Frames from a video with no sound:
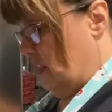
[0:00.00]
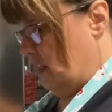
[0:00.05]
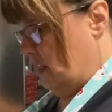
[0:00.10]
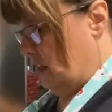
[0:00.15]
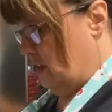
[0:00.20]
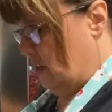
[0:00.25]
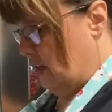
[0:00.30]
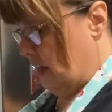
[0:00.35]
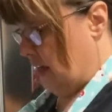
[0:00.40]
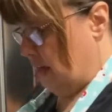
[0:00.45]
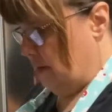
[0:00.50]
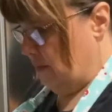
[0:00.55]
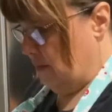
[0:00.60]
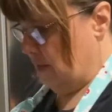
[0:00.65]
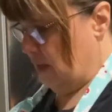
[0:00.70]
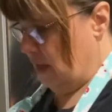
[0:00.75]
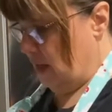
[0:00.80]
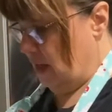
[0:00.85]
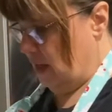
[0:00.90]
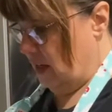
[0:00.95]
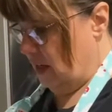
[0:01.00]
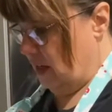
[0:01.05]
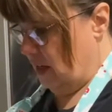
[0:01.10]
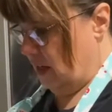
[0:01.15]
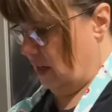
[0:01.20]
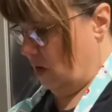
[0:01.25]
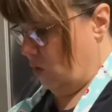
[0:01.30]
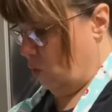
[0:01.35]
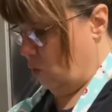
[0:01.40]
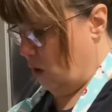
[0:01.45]
Okay,
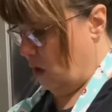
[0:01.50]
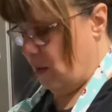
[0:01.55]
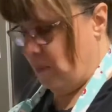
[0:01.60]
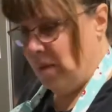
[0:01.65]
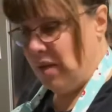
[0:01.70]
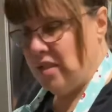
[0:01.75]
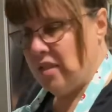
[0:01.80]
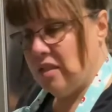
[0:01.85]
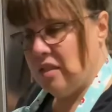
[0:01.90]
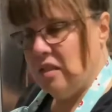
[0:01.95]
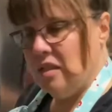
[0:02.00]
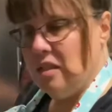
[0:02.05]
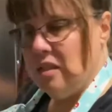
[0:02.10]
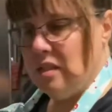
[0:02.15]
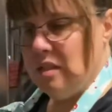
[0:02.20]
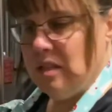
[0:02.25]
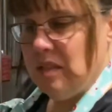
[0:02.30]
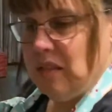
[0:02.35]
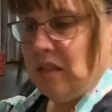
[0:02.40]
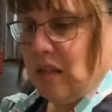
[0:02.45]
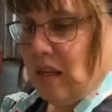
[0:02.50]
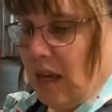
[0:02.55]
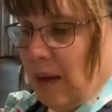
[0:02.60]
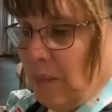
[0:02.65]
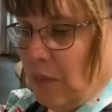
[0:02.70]
and while I'm